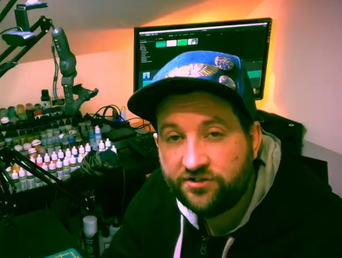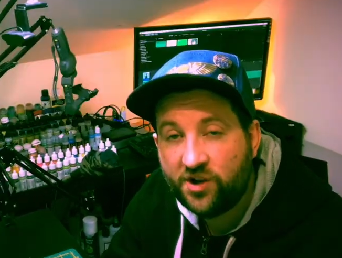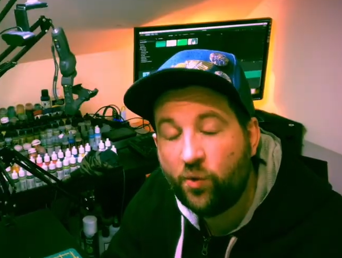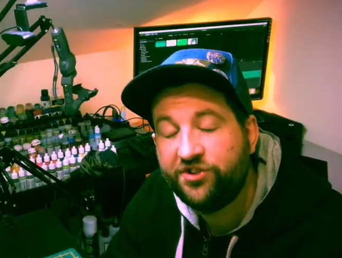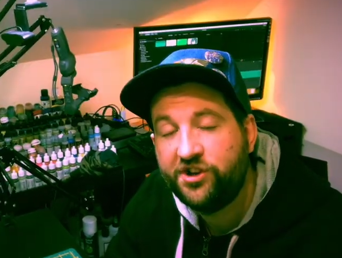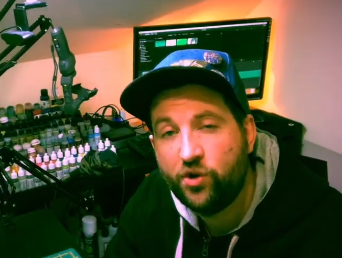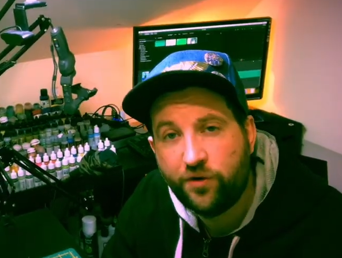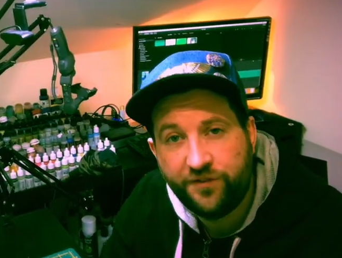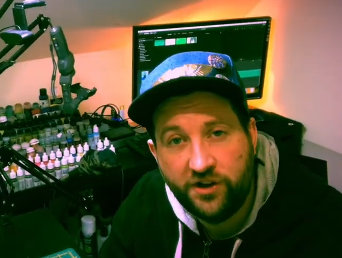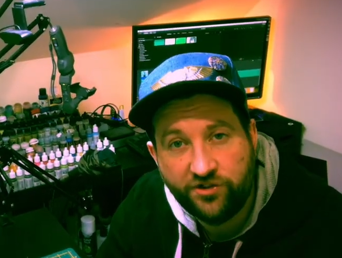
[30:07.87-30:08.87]
So, what are
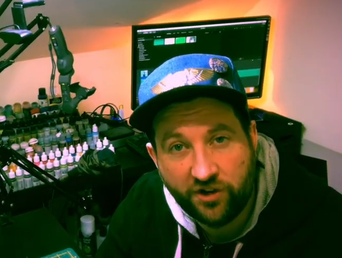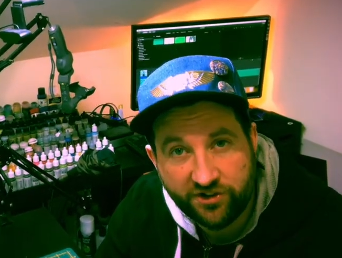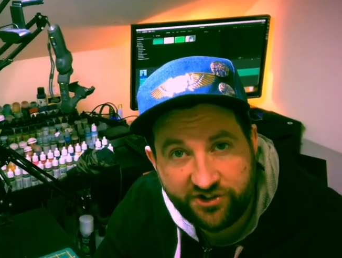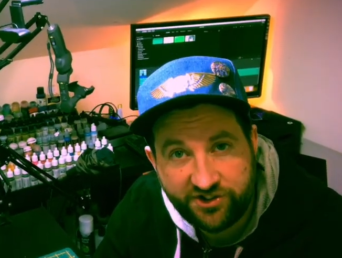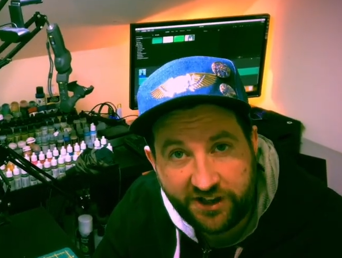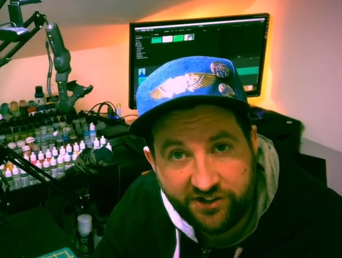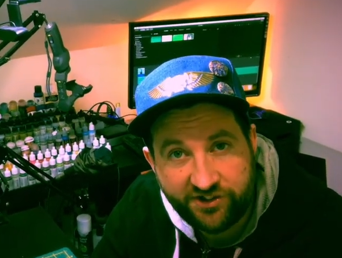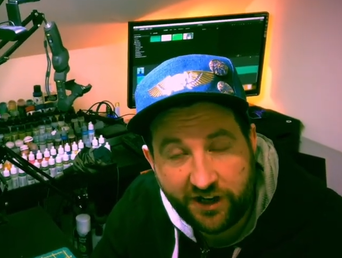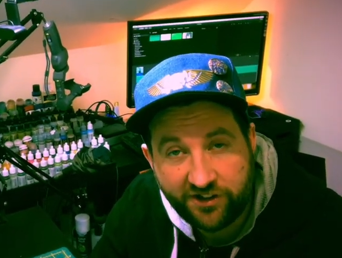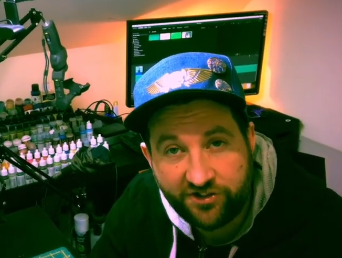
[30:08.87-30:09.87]
your views on Saint
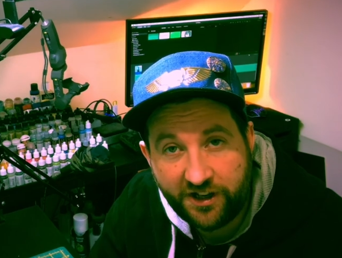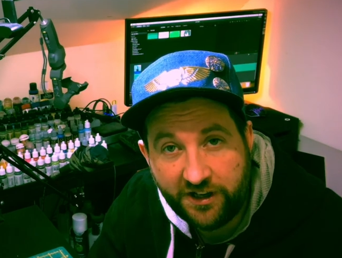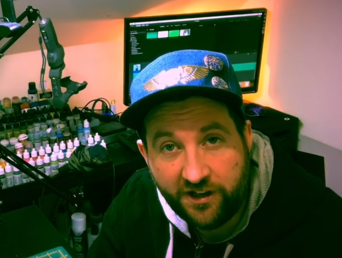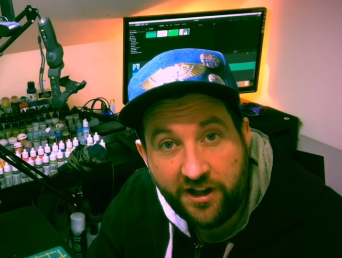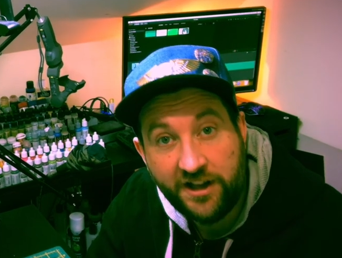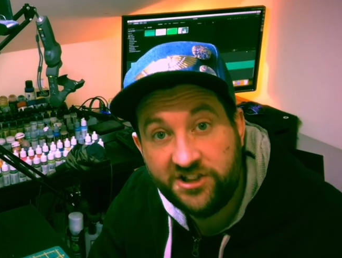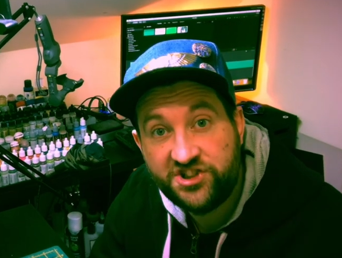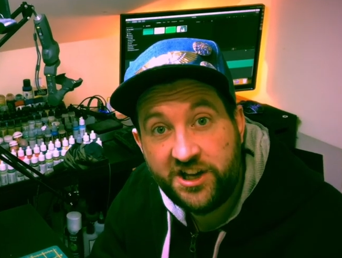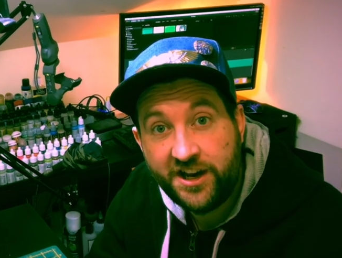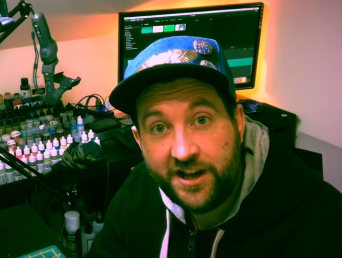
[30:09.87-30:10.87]
Celestine? Is
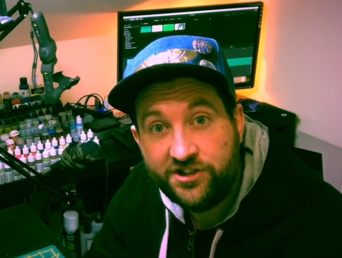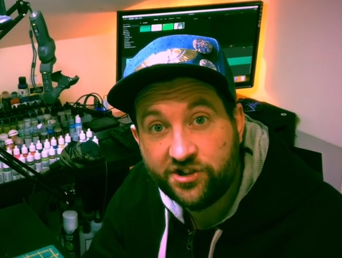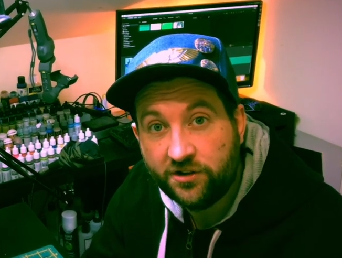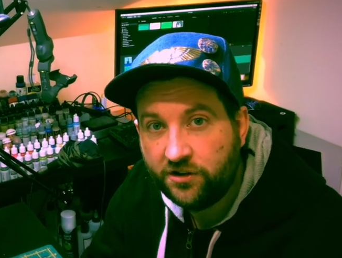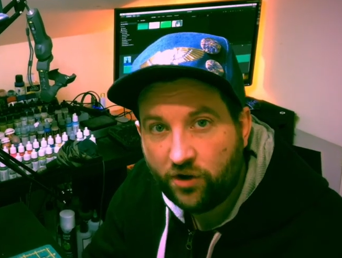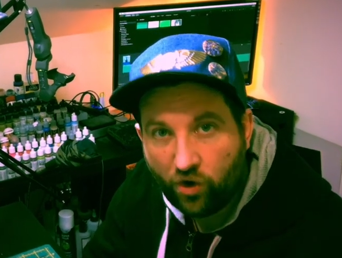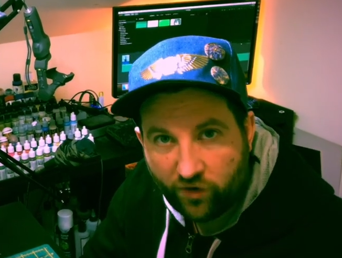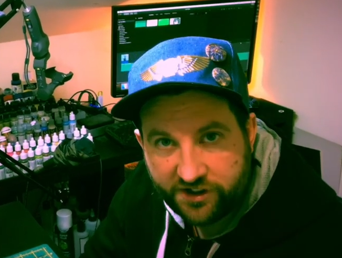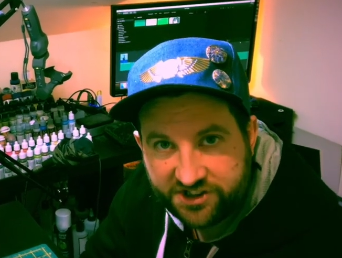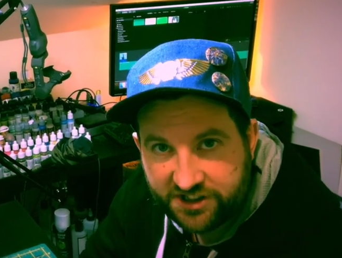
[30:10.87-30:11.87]
she an angel
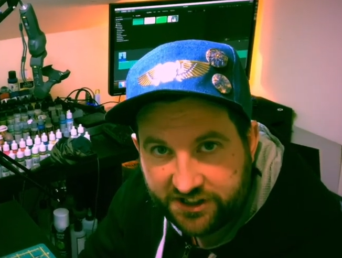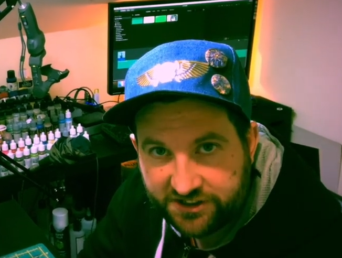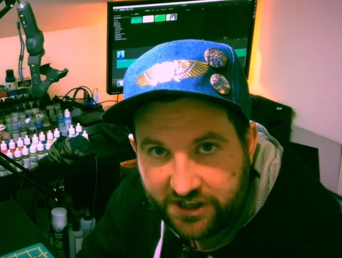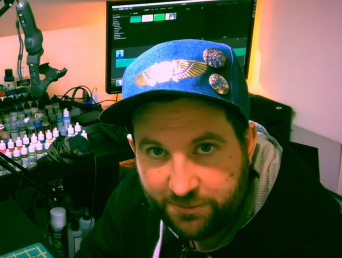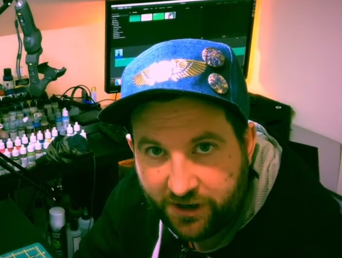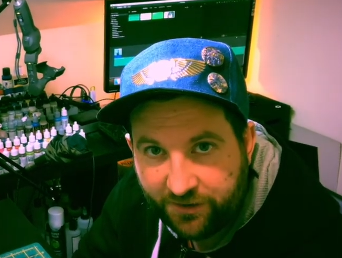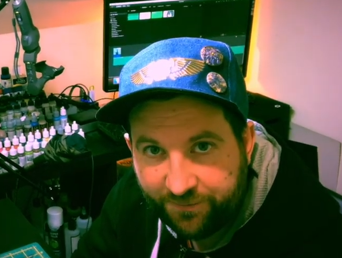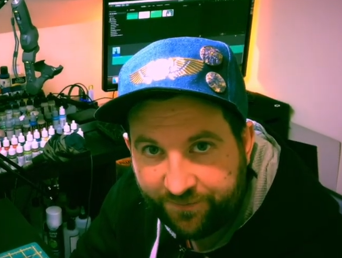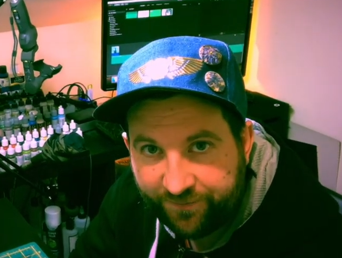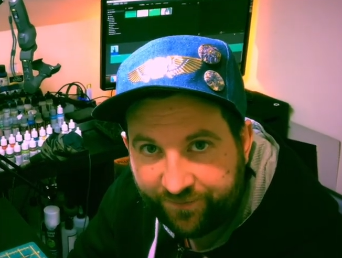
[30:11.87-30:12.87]
or is she a demon?
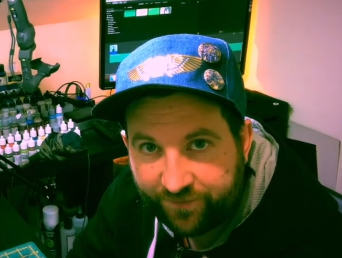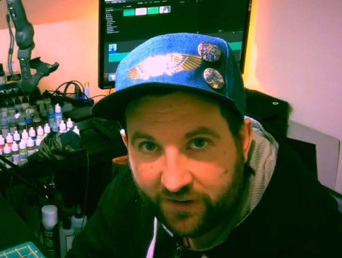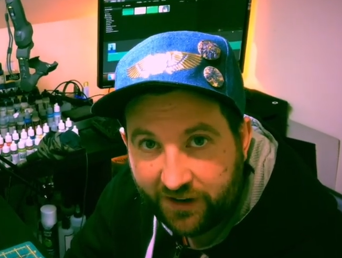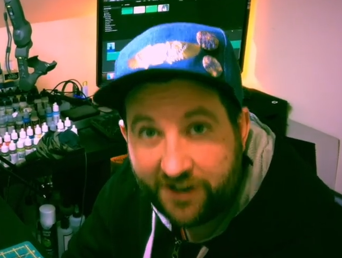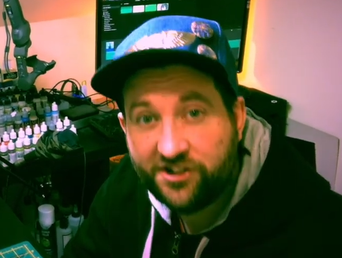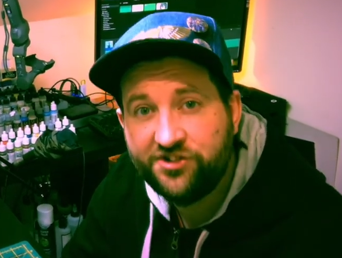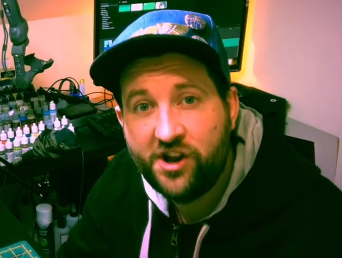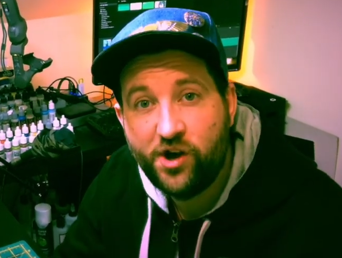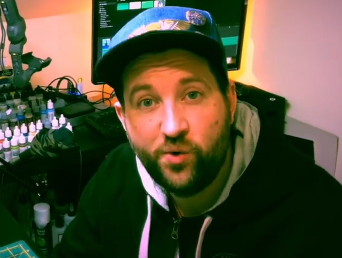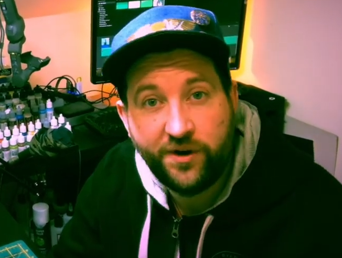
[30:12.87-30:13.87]
Let us
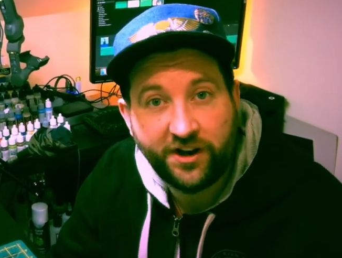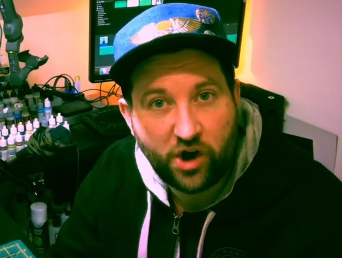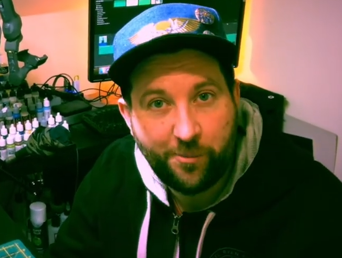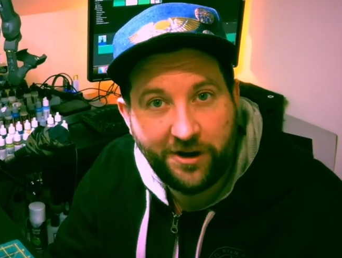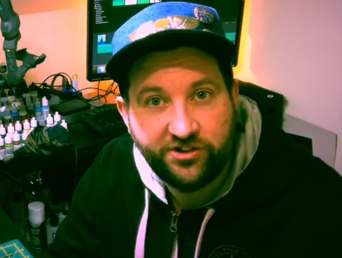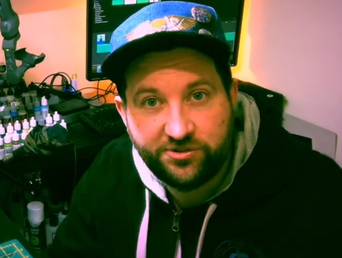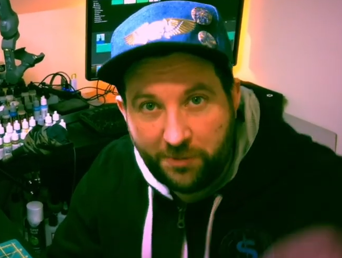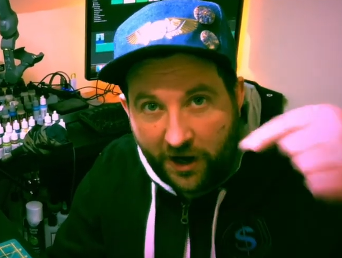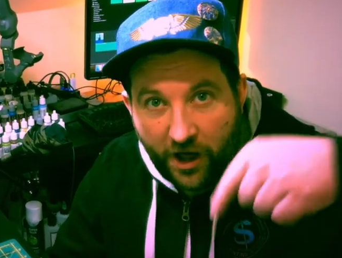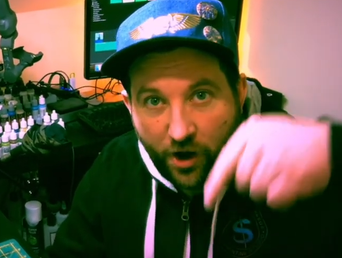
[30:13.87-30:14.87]
know in the comments
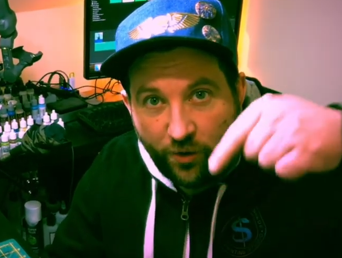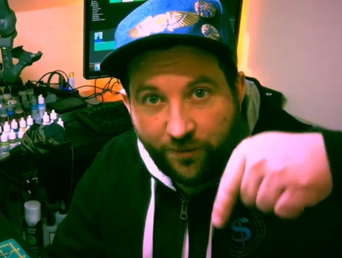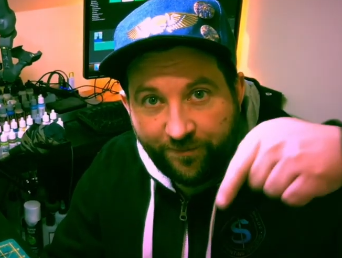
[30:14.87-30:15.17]
below.